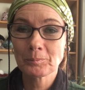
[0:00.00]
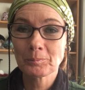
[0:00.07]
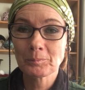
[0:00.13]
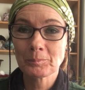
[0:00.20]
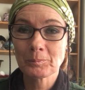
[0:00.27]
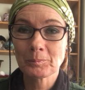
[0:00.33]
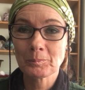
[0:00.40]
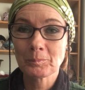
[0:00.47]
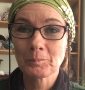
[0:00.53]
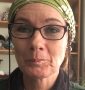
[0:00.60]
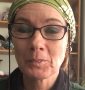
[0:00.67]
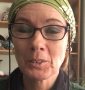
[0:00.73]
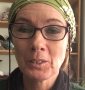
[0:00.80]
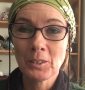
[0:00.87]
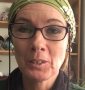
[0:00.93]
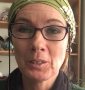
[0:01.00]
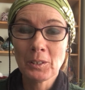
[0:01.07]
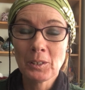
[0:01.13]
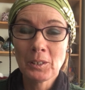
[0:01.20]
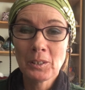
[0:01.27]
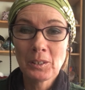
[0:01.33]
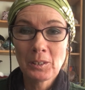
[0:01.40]

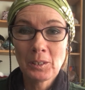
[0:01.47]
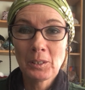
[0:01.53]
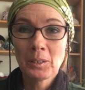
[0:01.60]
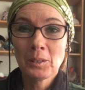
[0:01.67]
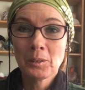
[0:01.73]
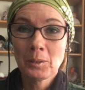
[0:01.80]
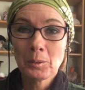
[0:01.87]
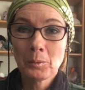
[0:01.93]
Nobody speaks.